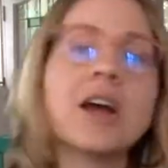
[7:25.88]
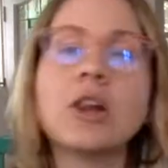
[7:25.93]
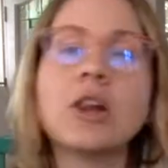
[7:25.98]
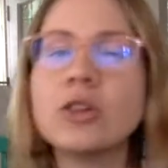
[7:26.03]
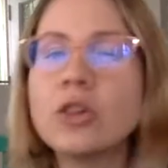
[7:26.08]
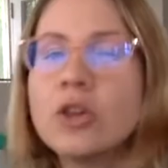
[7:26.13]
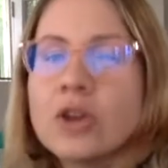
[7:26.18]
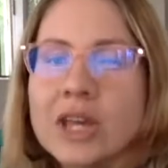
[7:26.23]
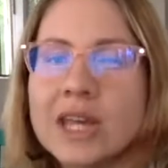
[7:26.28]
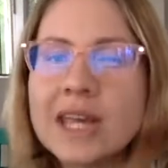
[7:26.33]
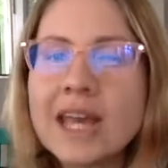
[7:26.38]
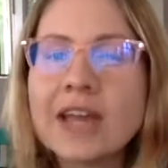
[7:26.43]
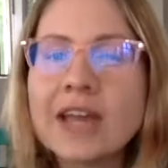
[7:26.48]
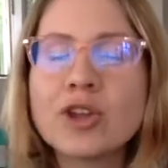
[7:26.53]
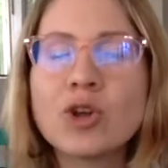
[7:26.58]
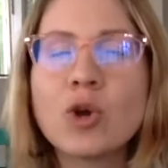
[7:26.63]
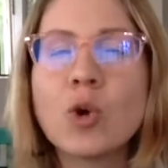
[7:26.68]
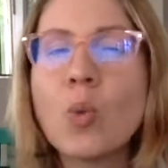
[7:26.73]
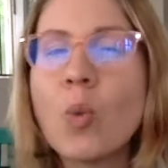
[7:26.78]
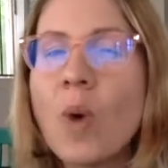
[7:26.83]
Looking at
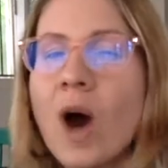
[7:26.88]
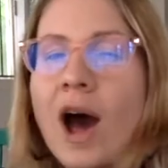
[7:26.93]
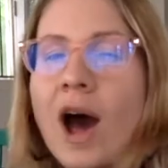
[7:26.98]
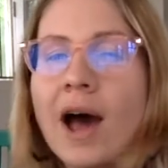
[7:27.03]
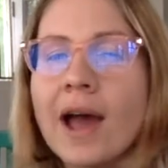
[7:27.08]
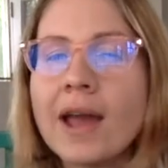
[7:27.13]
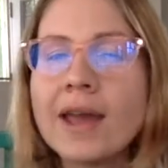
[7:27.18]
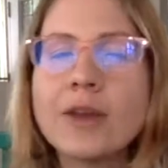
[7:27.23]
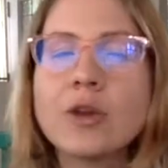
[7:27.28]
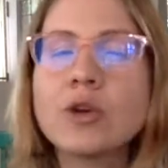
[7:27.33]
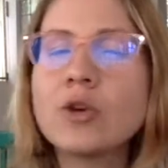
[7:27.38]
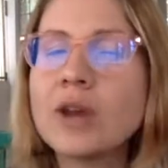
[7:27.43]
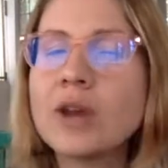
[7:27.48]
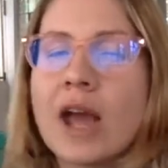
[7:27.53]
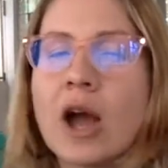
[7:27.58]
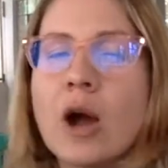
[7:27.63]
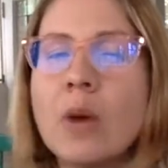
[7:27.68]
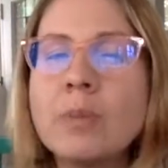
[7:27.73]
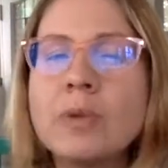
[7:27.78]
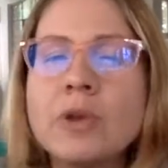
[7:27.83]
your why could
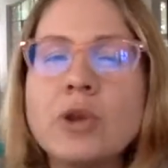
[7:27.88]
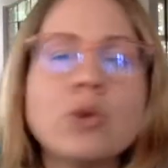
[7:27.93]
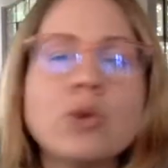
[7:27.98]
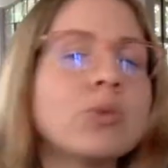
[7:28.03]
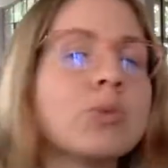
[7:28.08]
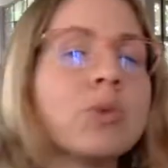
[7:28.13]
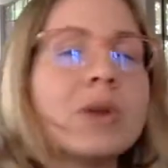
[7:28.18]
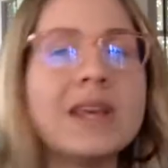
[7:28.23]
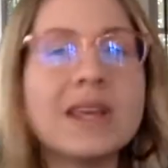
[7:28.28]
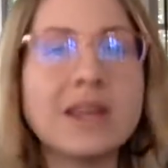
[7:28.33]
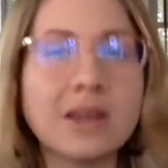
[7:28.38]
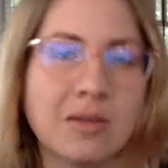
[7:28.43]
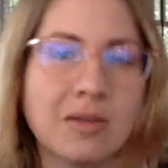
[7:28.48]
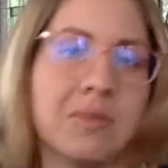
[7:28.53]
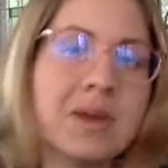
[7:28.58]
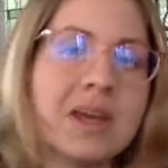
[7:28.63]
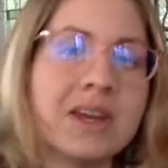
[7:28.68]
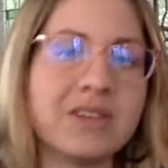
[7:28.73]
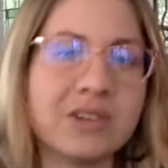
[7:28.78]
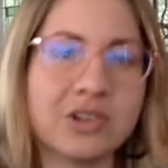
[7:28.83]
help you
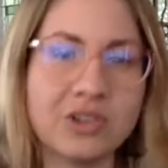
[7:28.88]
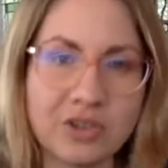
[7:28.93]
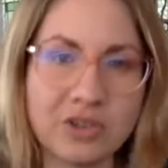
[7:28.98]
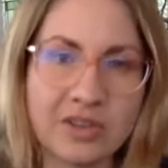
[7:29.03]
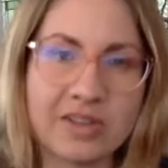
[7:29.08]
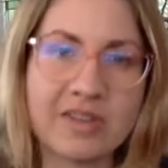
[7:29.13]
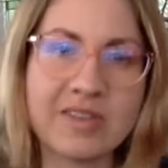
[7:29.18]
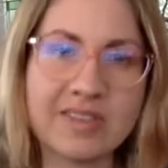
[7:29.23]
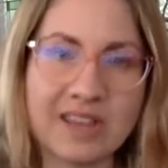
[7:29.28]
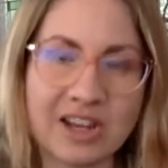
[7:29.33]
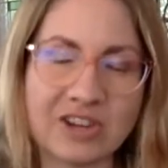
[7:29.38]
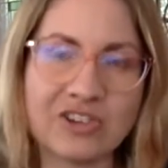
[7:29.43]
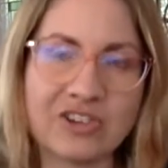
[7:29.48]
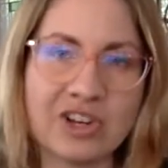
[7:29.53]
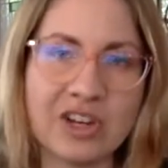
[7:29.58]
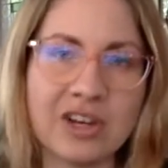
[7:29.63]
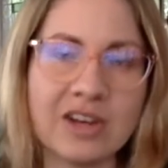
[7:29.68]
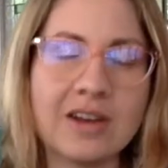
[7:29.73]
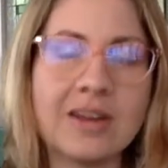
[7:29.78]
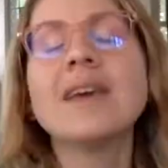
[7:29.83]
recommit to the
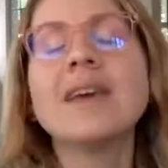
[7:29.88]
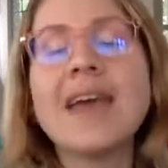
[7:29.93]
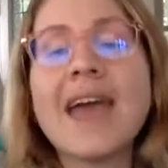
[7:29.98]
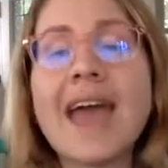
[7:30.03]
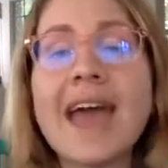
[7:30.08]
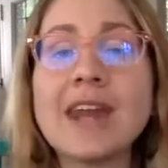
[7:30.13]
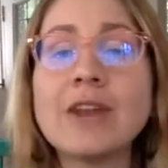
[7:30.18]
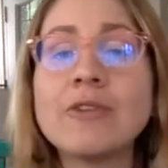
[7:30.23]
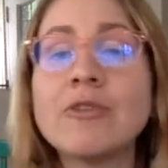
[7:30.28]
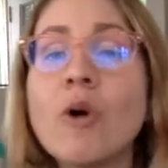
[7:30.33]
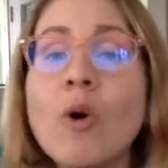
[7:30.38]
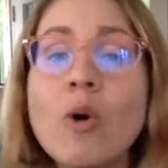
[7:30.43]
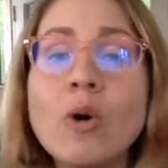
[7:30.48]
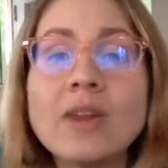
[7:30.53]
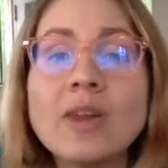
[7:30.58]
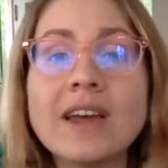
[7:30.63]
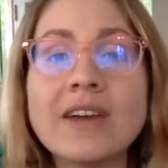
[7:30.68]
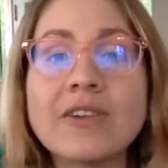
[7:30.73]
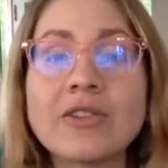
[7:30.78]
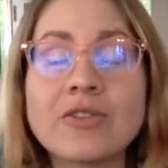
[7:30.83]
session. And if all
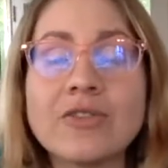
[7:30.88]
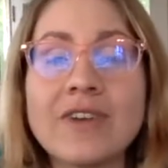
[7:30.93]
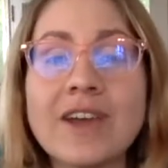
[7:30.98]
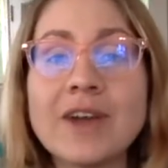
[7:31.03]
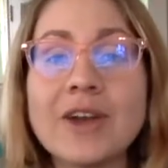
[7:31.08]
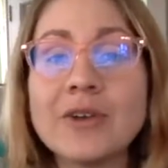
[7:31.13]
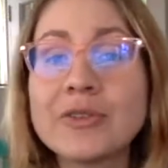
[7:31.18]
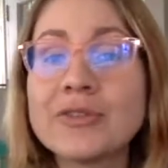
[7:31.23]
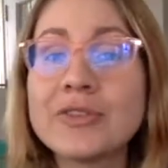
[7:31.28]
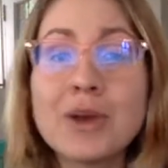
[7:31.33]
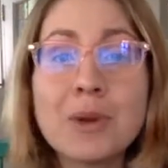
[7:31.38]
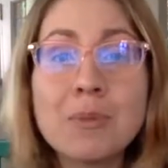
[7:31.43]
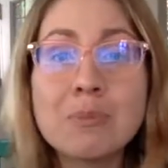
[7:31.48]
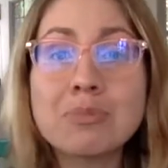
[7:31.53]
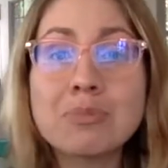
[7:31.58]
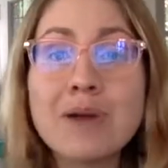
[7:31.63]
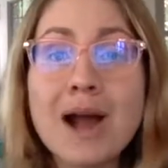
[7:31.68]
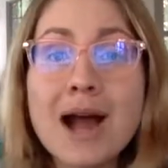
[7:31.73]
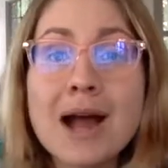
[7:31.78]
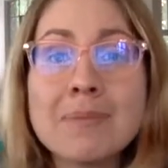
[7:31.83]
else fails,
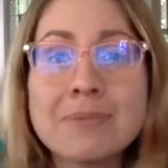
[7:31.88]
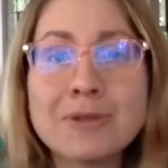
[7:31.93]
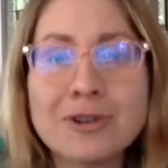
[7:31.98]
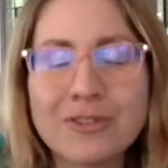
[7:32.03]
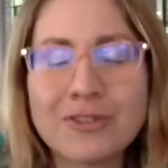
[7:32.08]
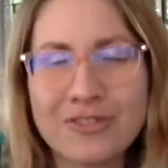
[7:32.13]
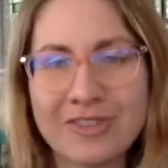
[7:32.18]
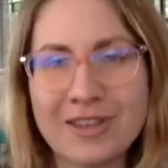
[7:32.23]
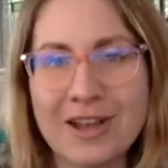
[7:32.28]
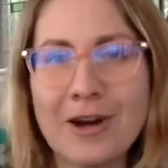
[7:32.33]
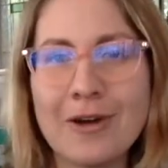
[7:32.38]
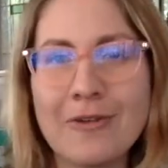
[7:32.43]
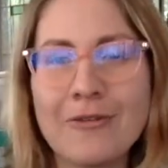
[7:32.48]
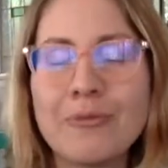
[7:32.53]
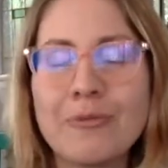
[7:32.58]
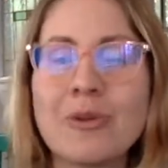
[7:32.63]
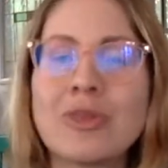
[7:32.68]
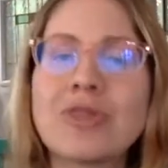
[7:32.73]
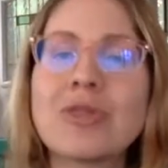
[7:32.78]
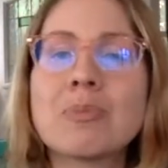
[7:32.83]
bribe yourself
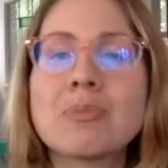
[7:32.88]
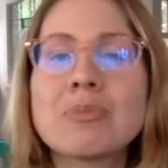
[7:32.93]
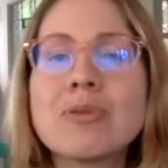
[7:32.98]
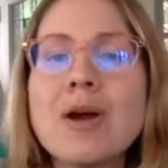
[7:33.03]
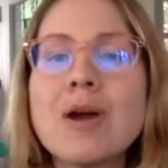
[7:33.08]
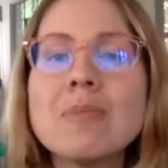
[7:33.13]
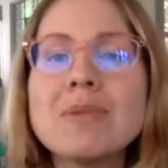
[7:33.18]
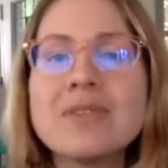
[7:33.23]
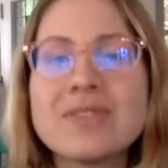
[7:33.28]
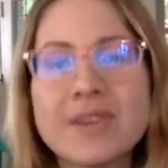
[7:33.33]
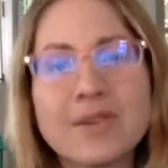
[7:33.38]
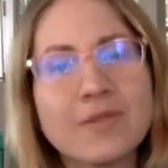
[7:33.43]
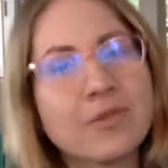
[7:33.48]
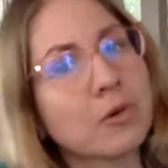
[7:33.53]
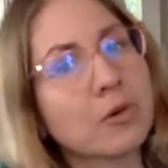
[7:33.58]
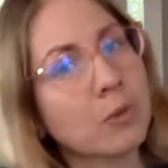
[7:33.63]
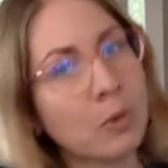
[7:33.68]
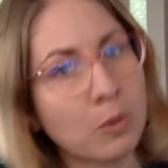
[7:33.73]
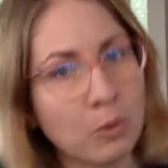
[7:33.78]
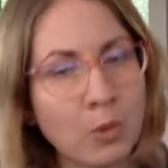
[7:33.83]
with the promise of a
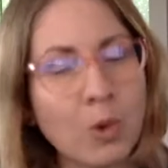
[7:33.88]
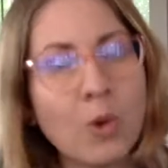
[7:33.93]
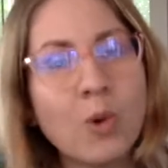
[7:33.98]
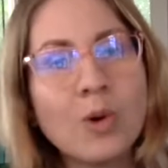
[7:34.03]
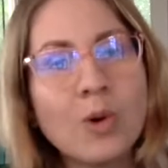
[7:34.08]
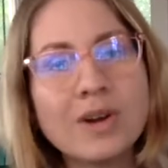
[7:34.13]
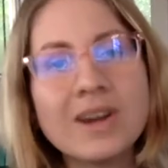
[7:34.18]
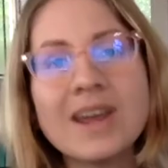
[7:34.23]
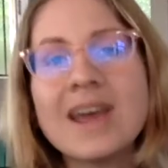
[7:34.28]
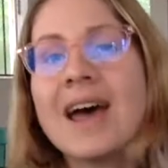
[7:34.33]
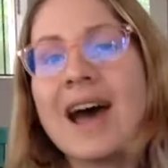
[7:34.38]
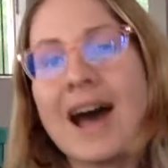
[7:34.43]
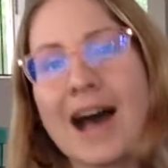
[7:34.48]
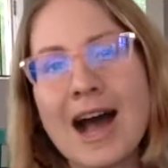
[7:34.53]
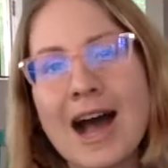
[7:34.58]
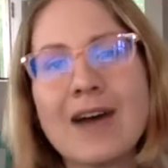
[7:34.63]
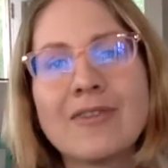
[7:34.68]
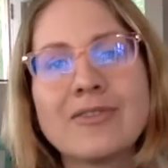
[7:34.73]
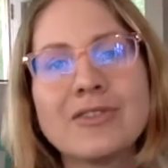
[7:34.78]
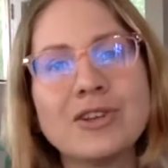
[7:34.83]
reward
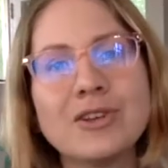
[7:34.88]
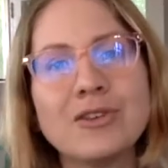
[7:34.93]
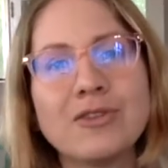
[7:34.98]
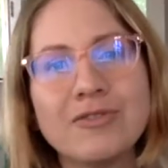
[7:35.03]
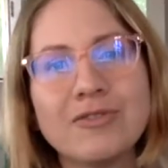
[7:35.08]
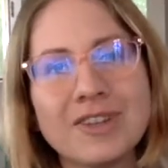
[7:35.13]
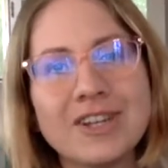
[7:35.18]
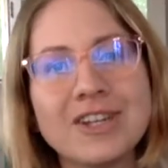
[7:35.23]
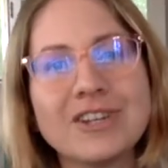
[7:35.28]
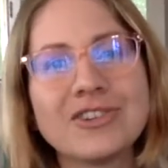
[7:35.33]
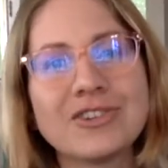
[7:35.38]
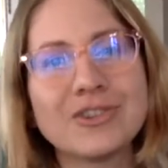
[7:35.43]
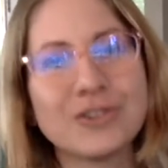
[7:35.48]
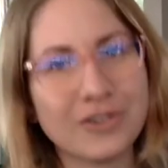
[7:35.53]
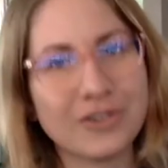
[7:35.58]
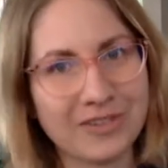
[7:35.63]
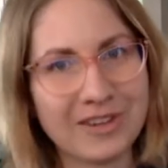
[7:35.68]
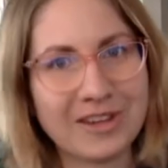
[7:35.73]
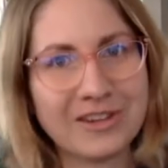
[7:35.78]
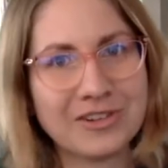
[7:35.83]
after you've finished your
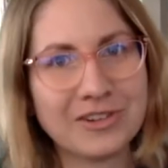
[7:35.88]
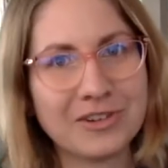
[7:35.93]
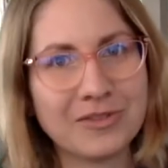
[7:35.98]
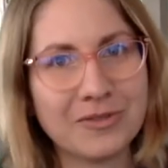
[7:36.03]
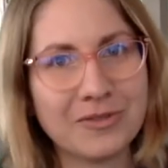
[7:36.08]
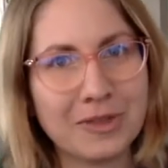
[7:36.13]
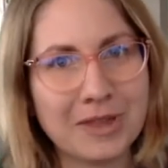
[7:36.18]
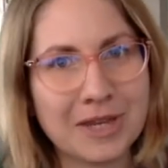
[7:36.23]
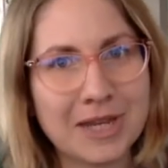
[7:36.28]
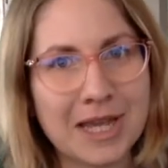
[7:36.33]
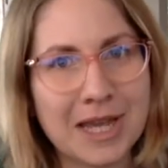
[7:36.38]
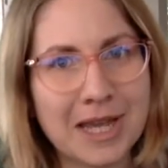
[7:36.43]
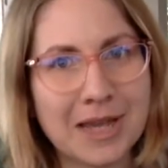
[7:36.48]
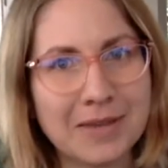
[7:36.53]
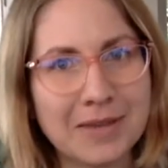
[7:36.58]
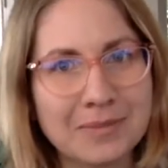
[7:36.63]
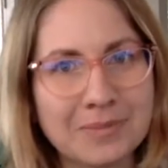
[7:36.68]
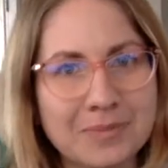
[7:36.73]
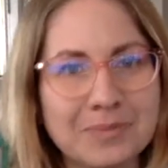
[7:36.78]
session for the day.